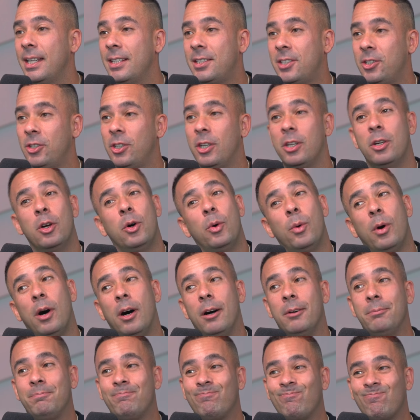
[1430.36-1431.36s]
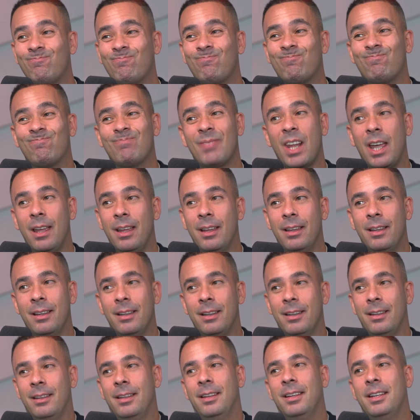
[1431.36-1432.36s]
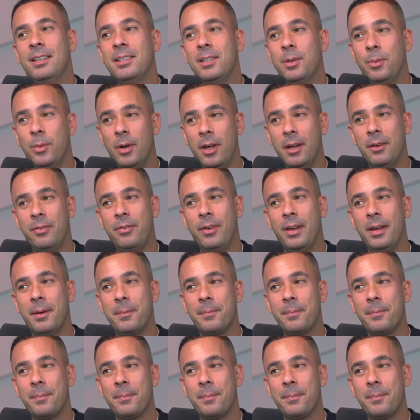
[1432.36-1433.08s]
to you, you know what? Is it worth it?